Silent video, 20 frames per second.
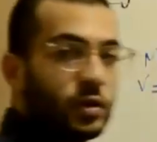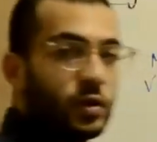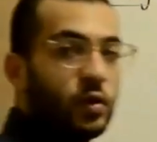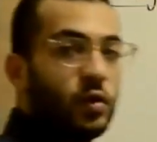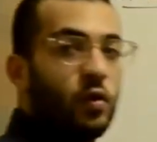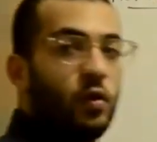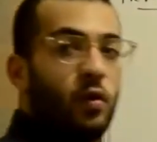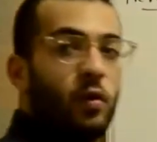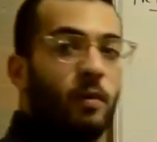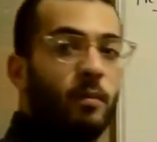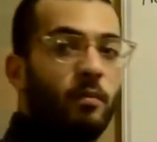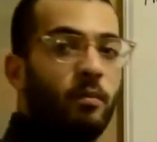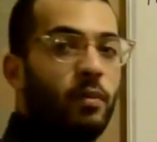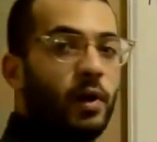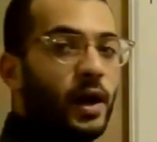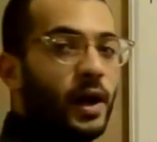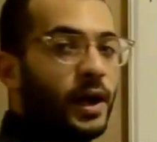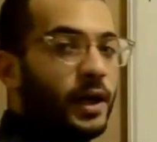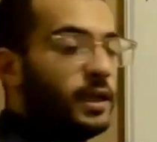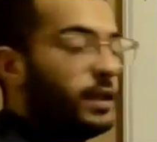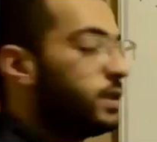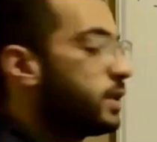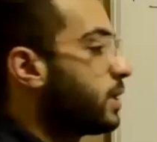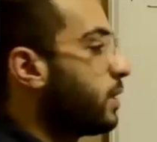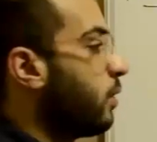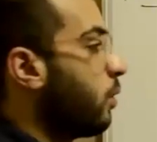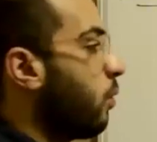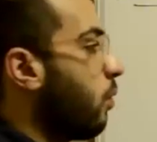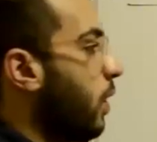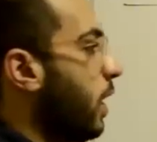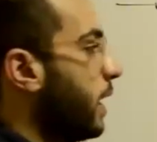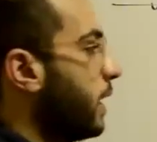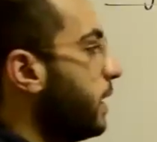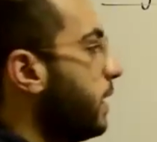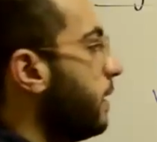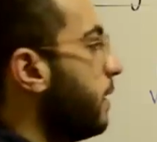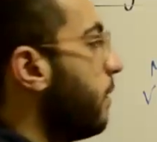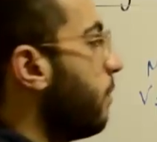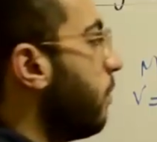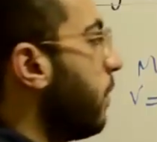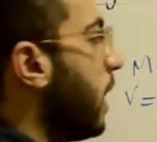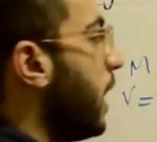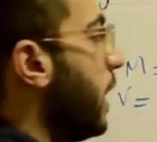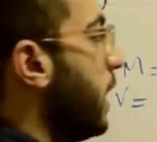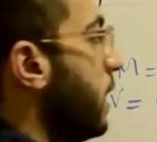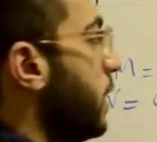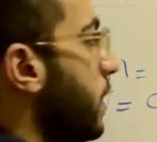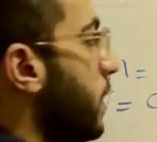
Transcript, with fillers: to bind one by